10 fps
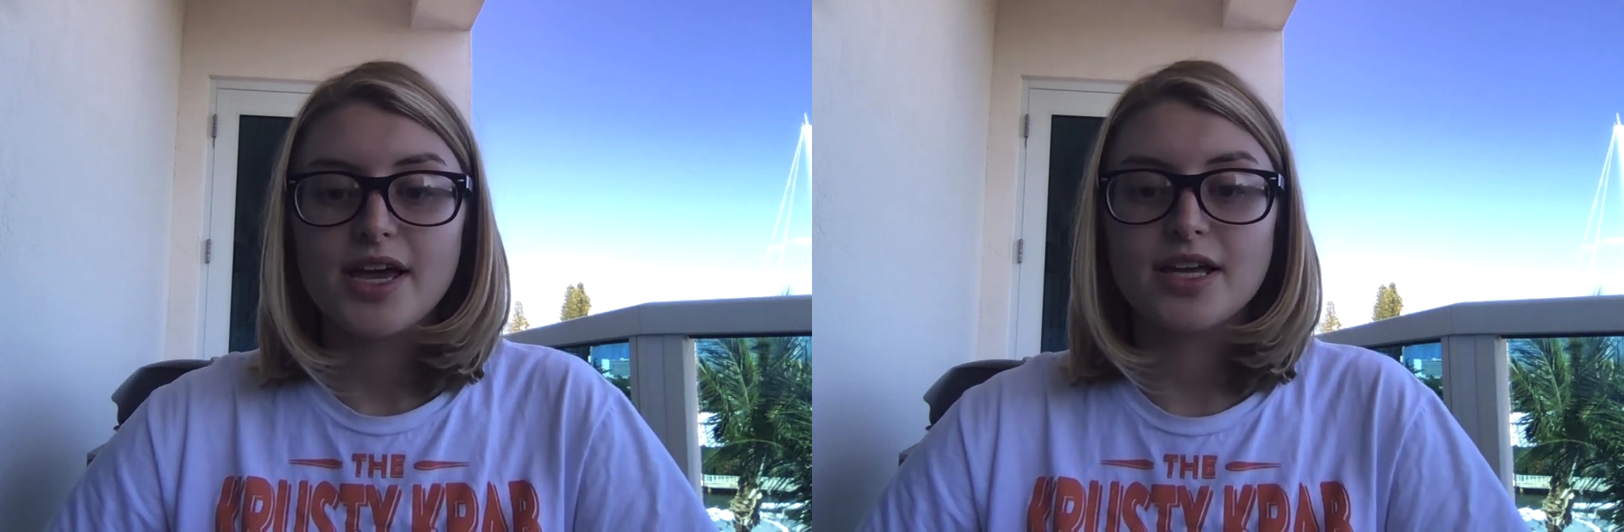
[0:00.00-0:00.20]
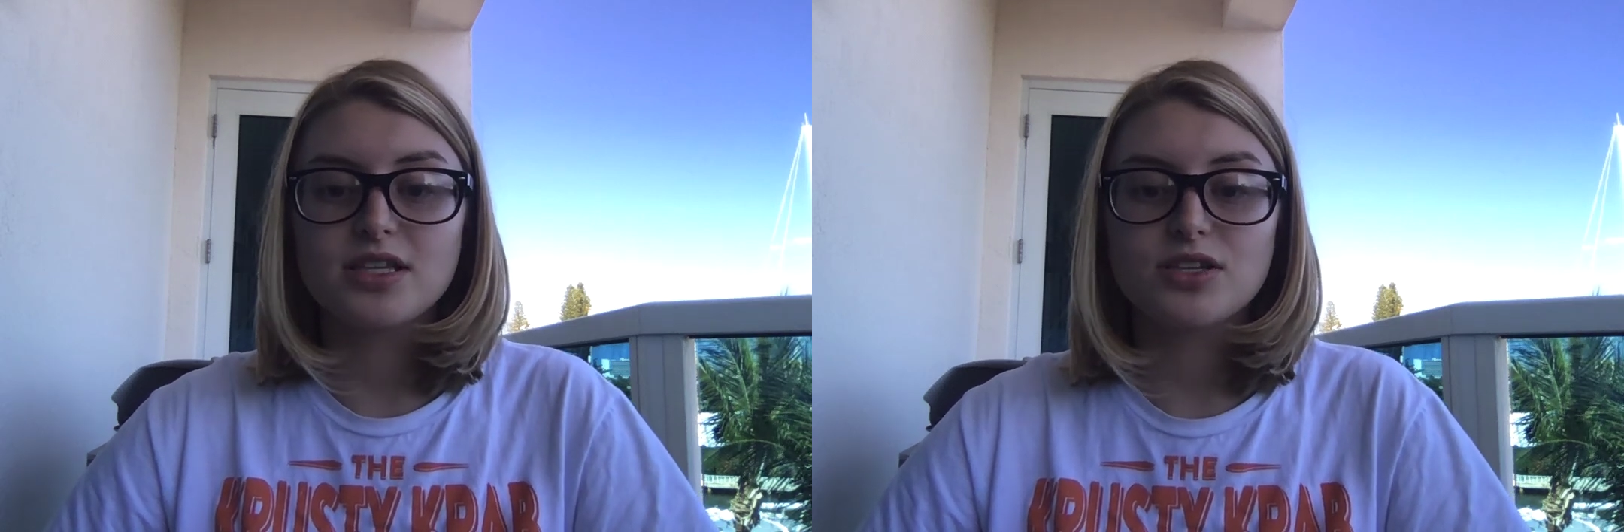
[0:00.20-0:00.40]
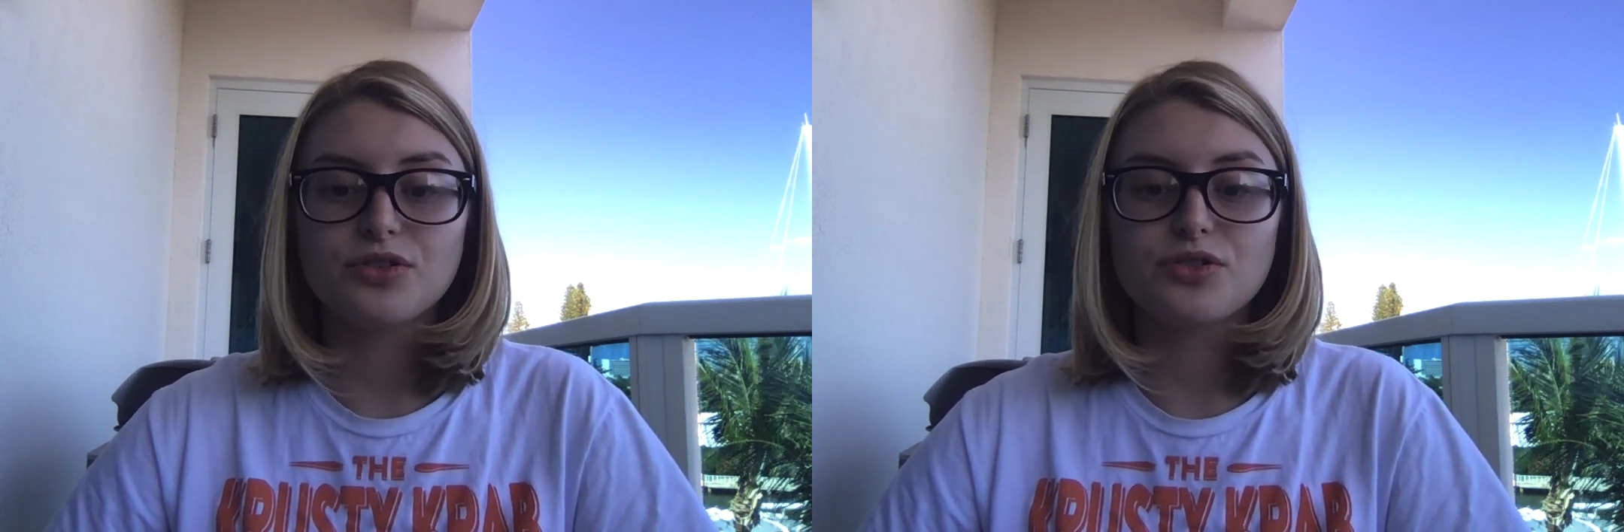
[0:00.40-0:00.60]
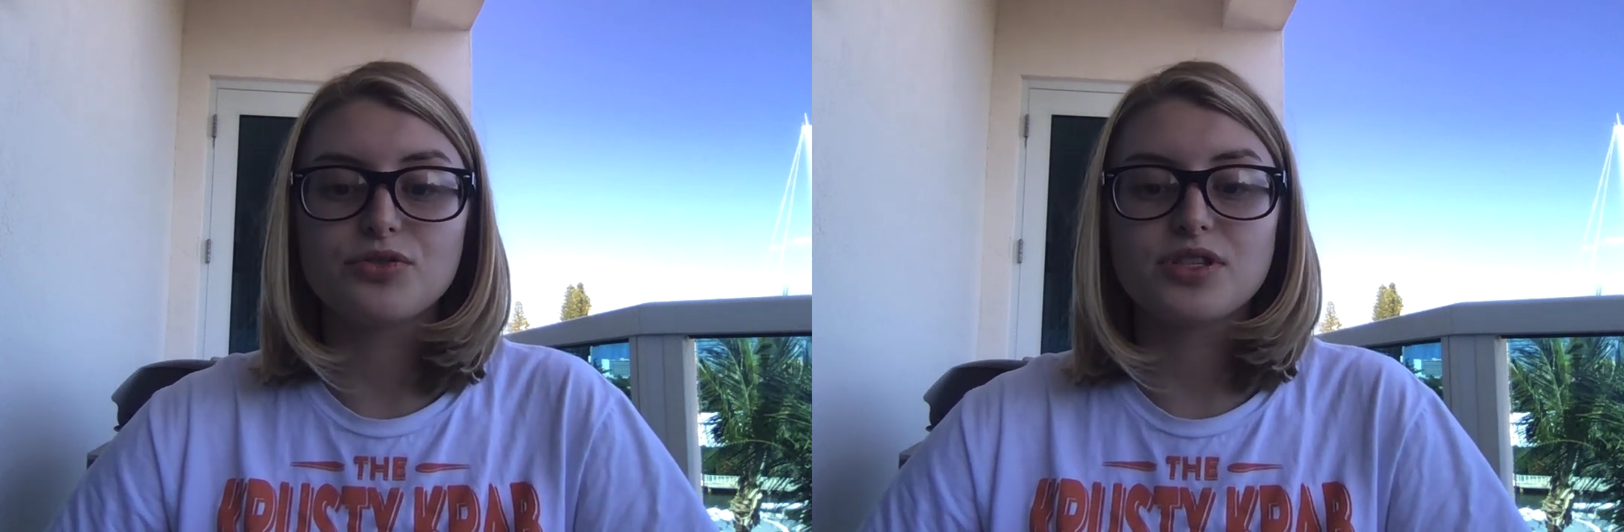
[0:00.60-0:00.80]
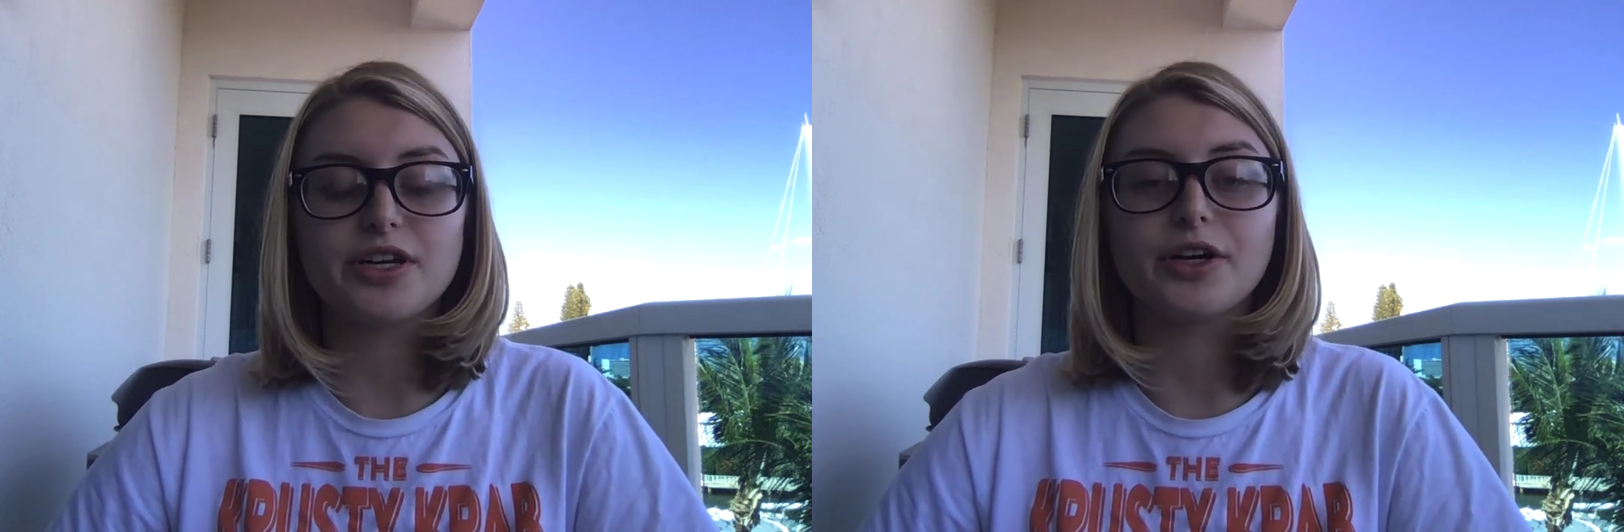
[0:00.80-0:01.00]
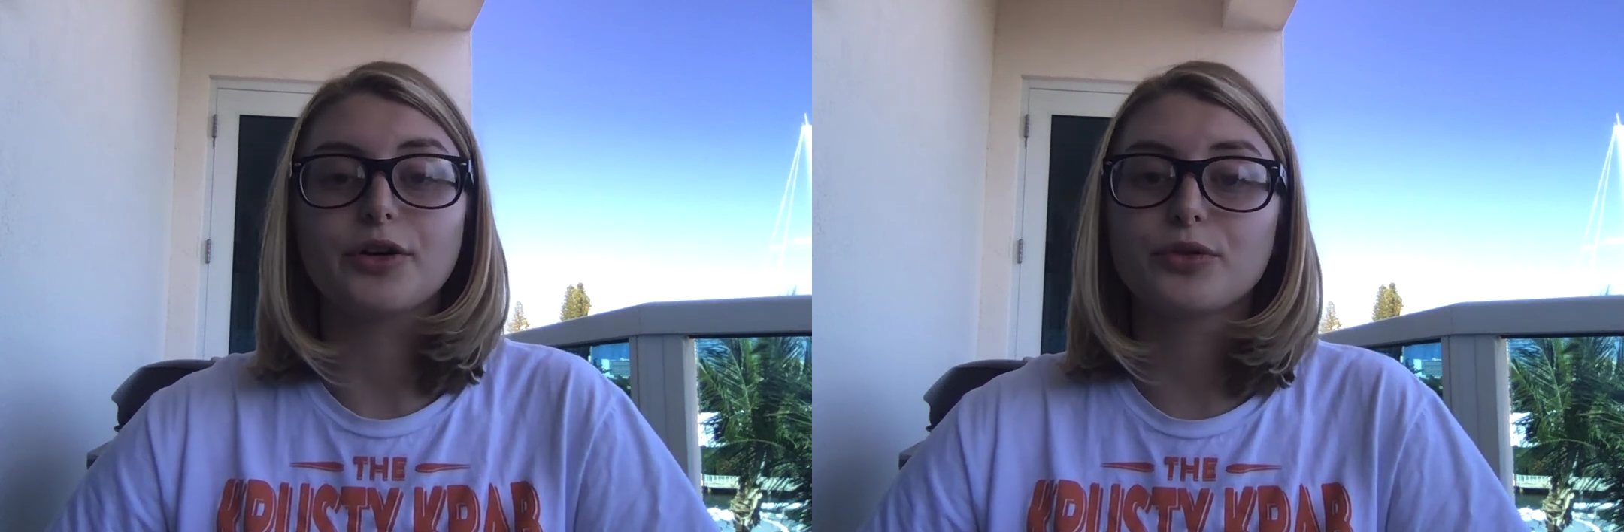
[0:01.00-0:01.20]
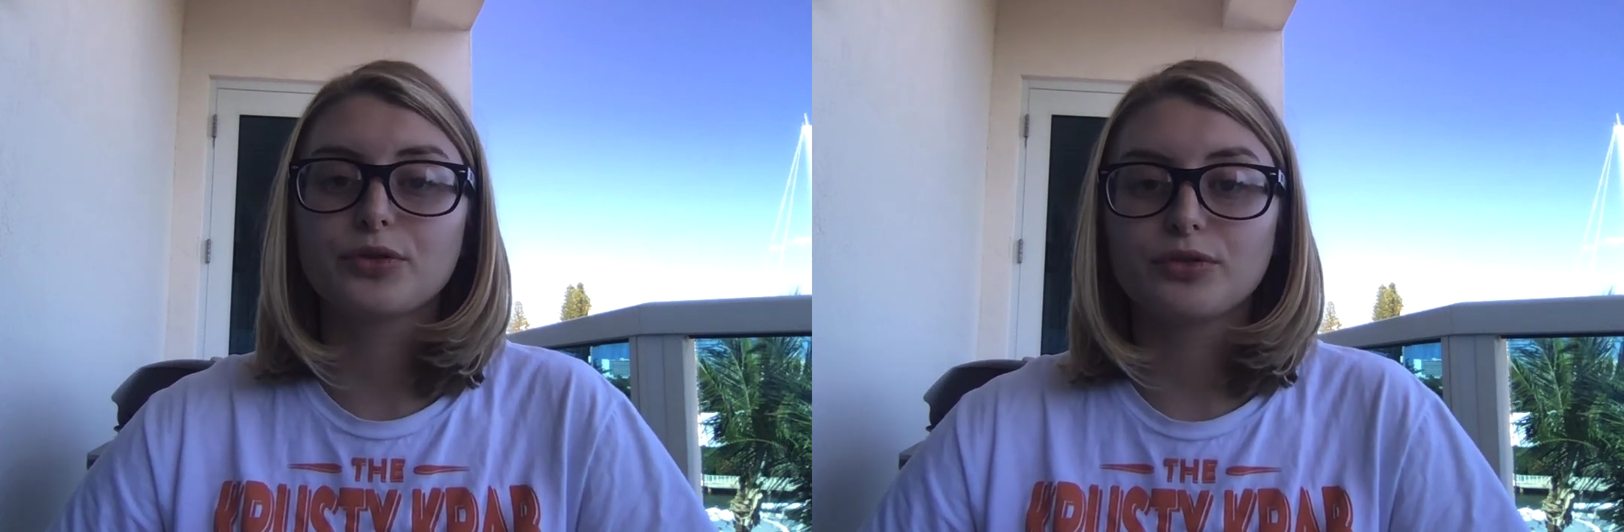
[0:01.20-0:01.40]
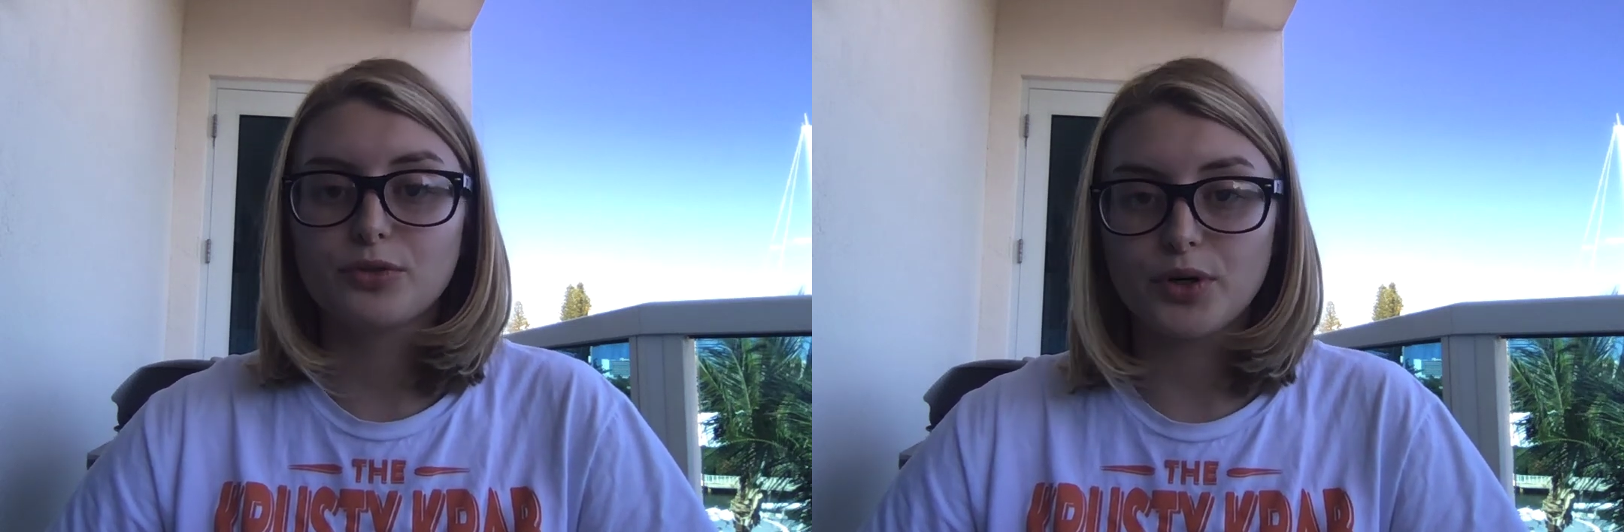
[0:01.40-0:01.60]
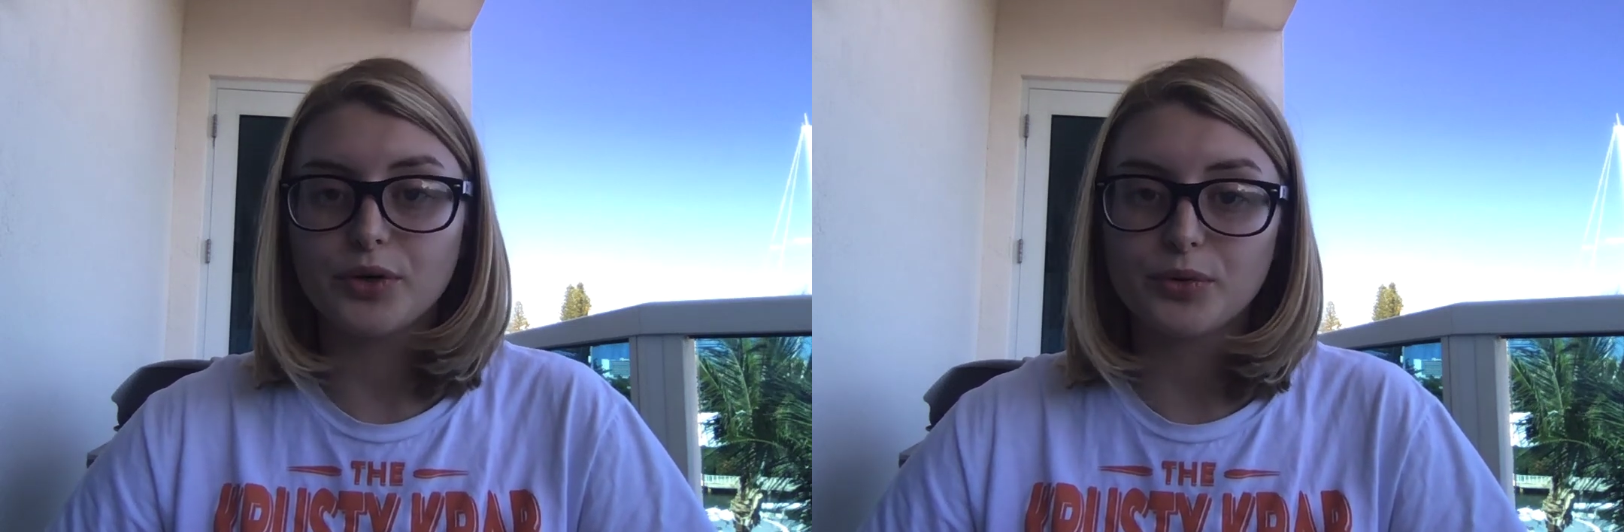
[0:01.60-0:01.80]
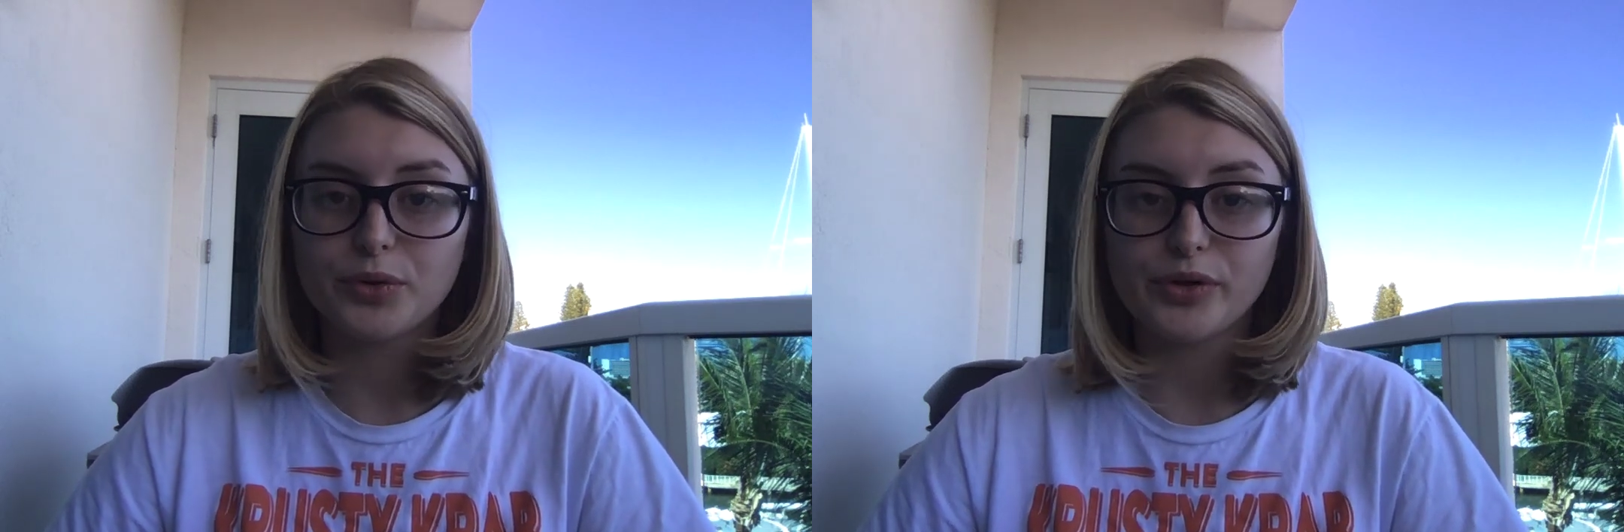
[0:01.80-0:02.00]
and still use their
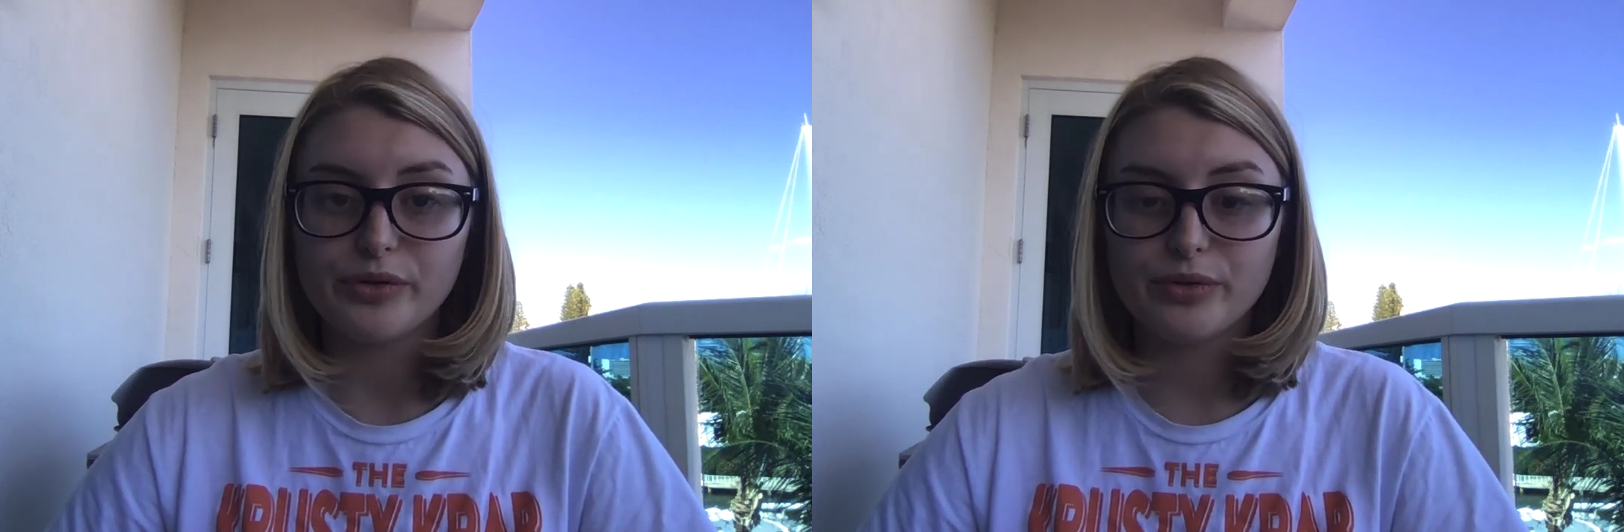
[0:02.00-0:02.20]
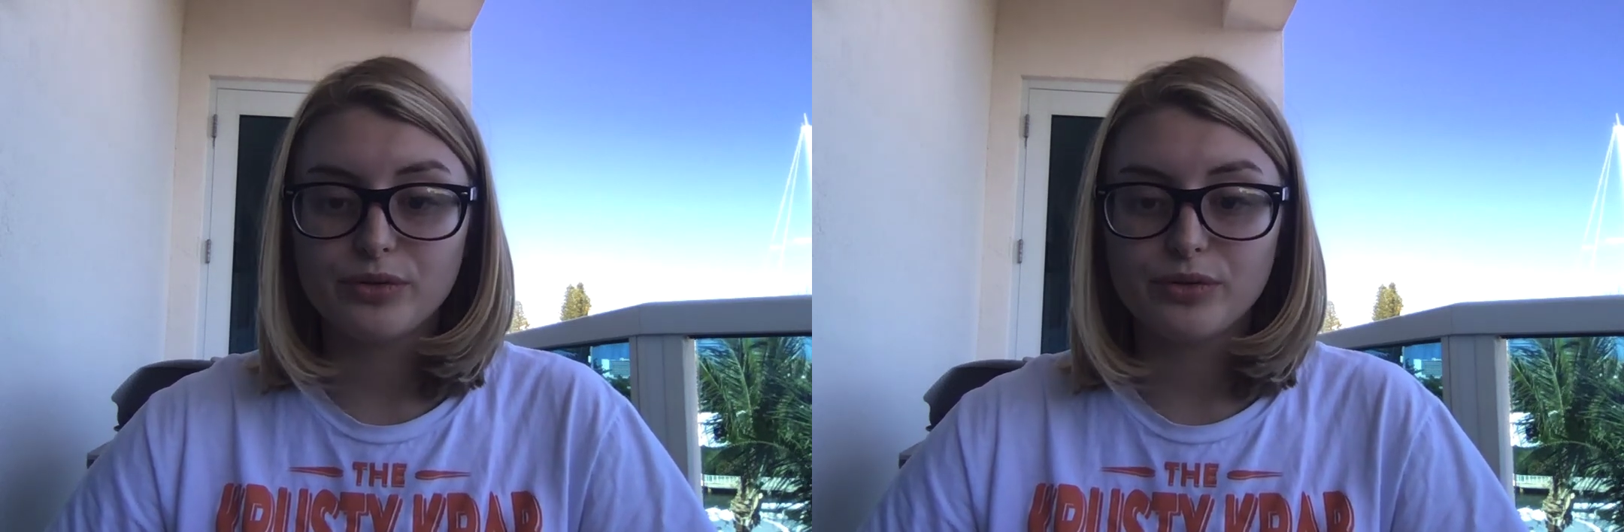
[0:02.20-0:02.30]
quote-unquote